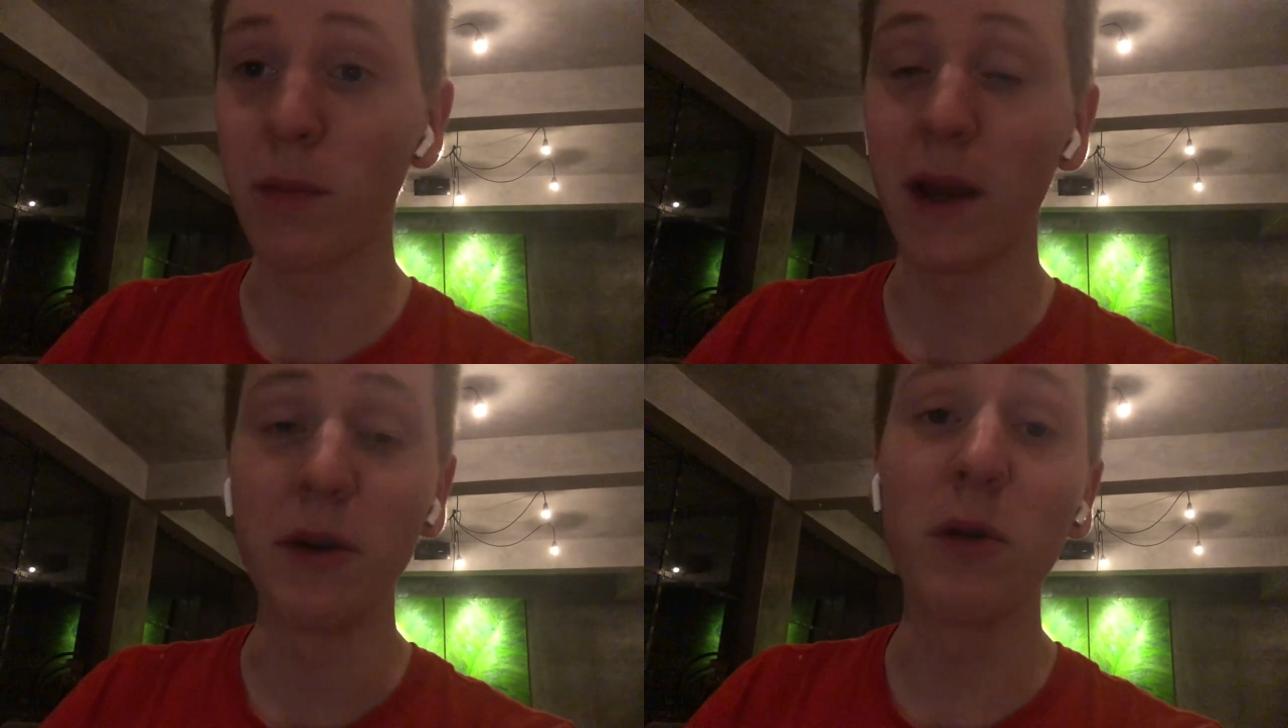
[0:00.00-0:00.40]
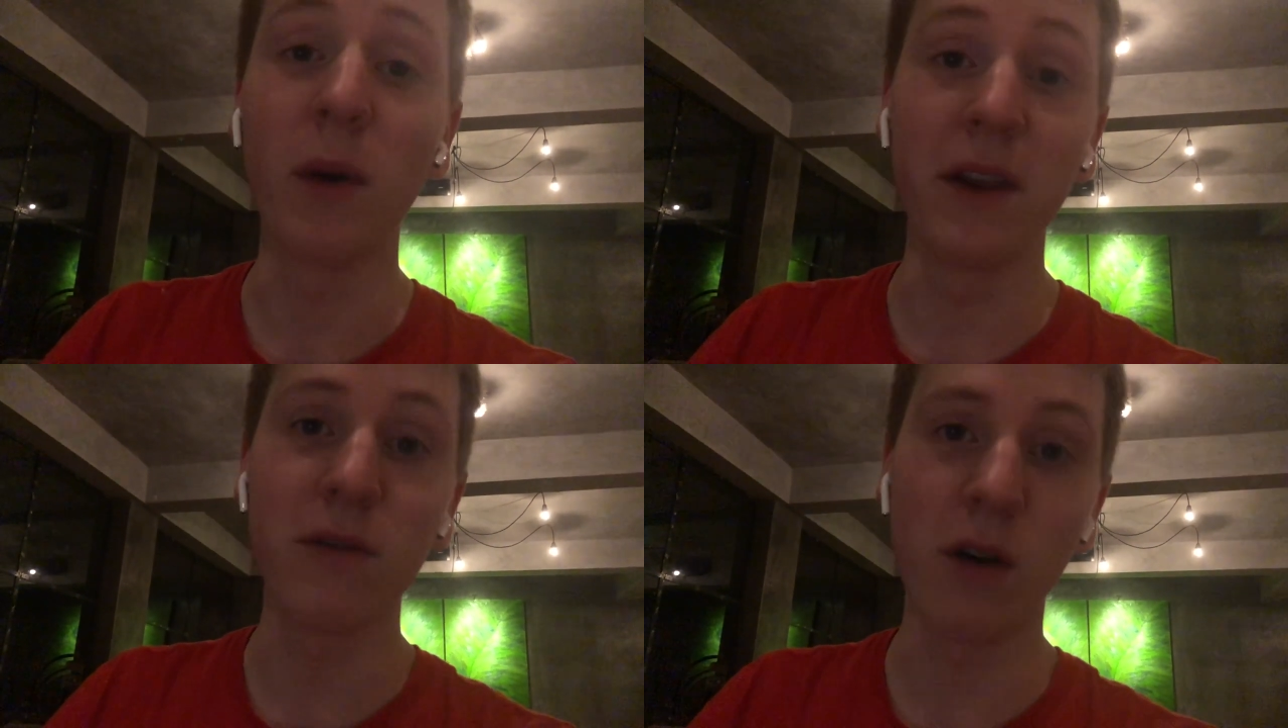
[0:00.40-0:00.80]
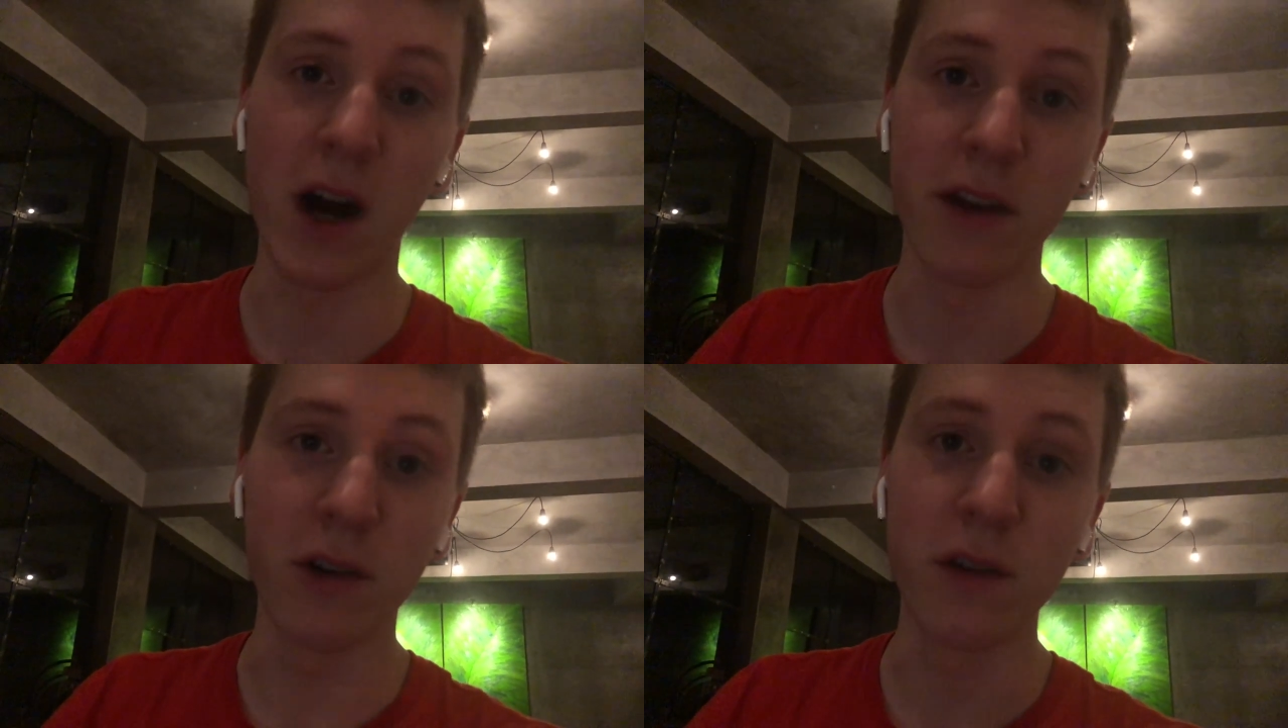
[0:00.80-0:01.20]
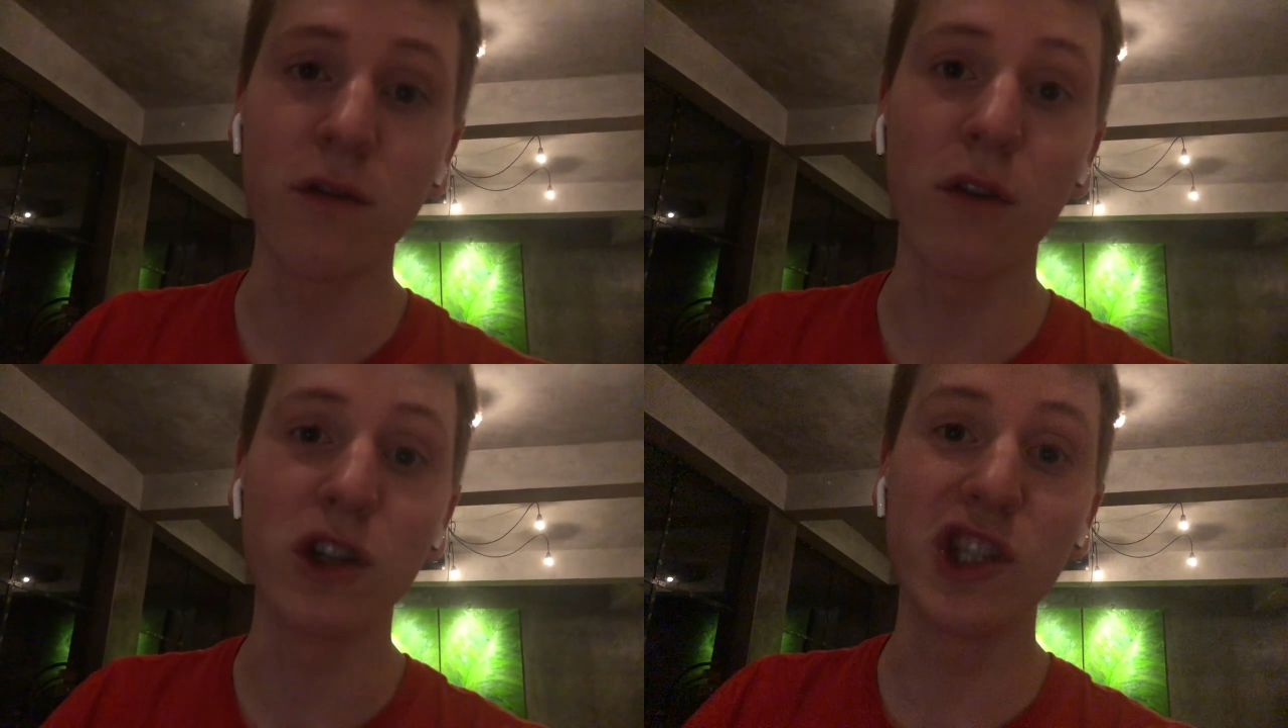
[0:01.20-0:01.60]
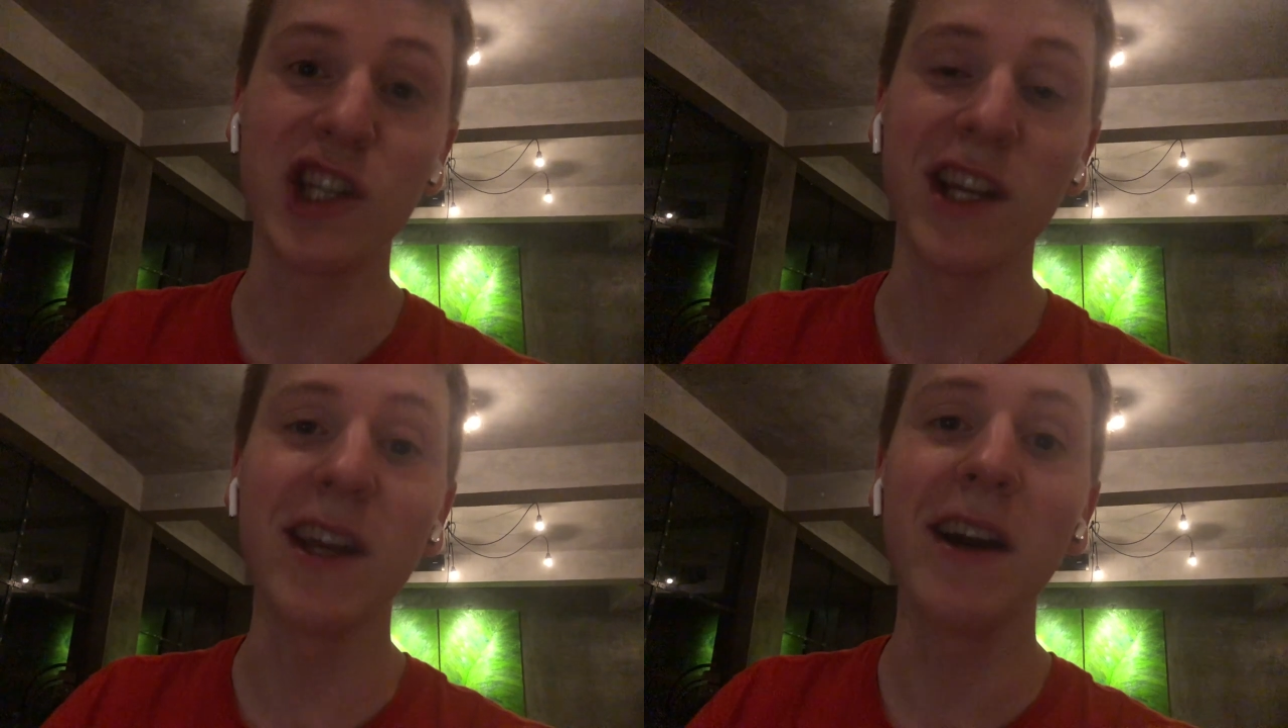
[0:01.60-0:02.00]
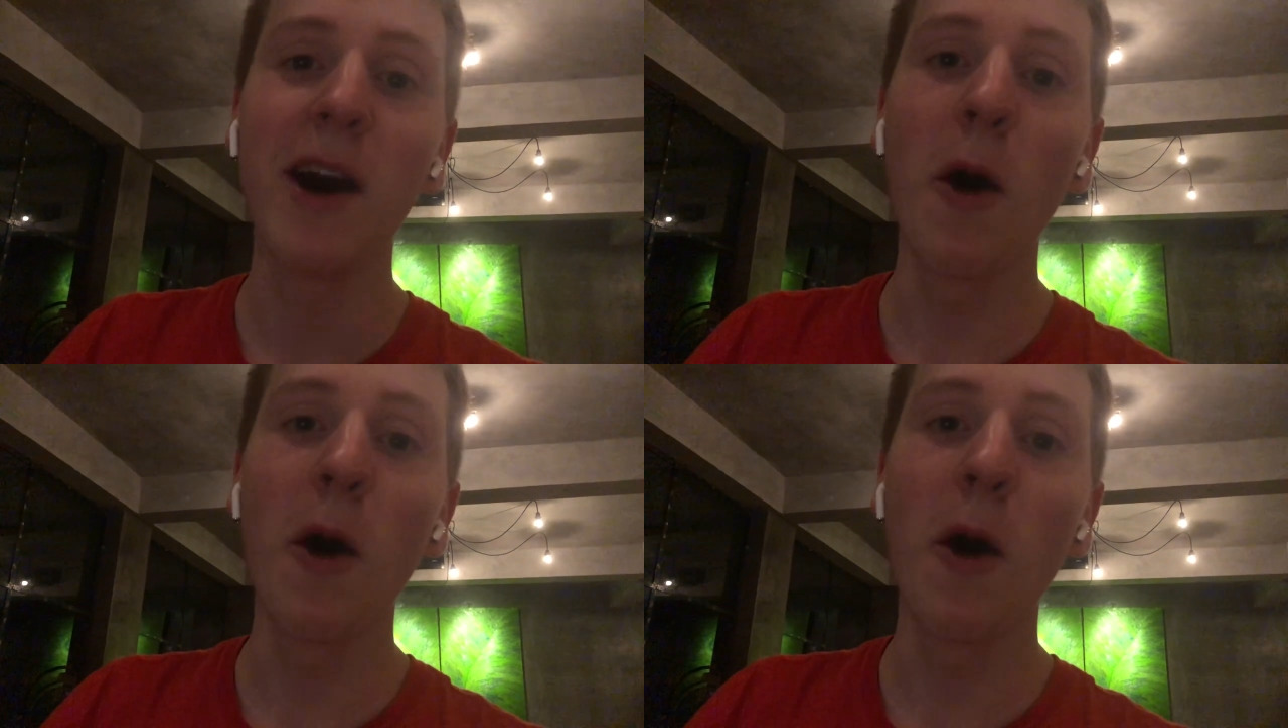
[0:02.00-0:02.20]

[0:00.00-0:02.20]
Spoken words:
you're paying $2,400 for a shitty